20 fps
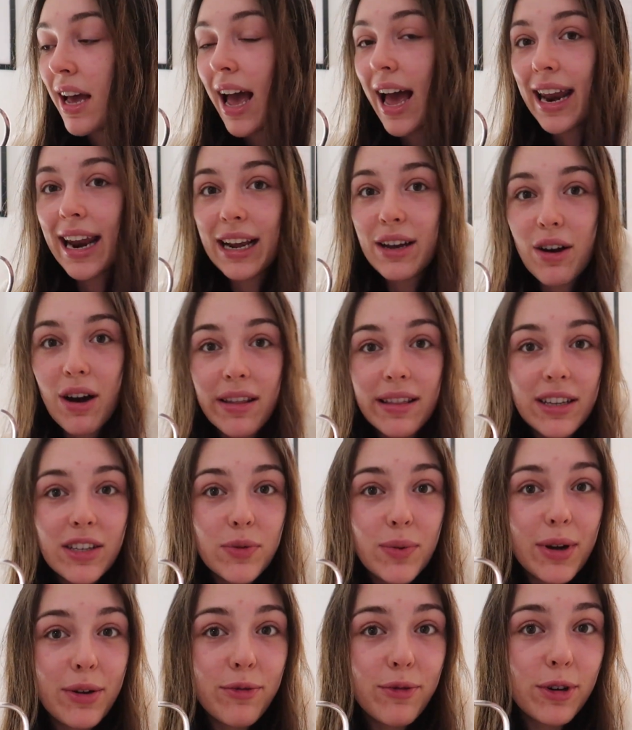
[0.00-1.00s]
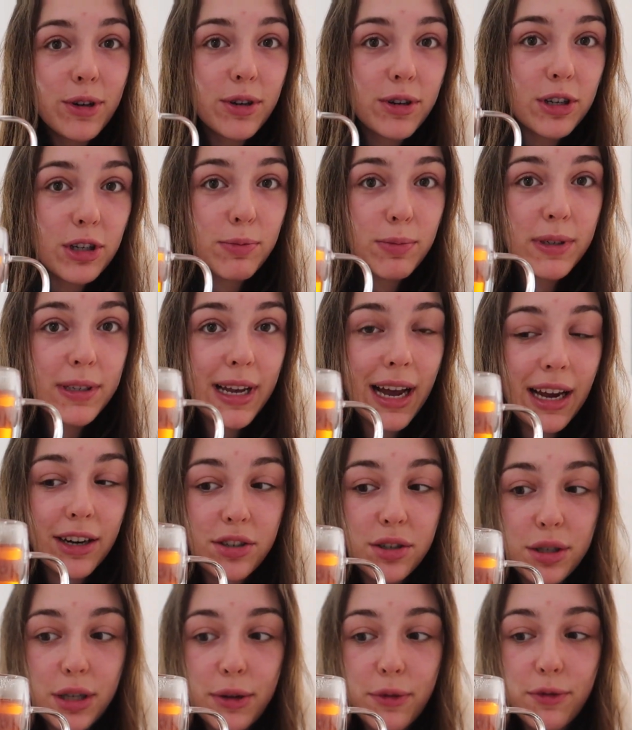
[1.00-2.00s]
and I got this one for Christmas
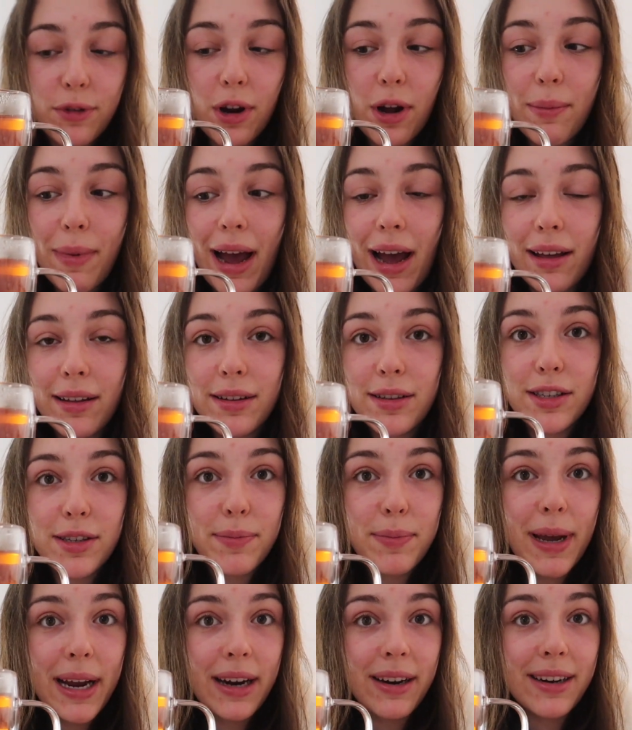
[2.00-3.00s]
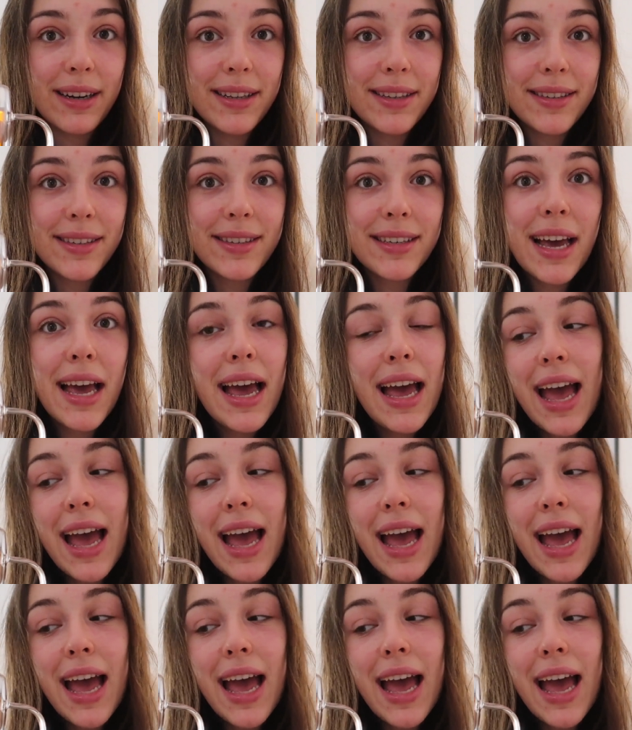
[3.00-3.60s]
actually from Alan's parents,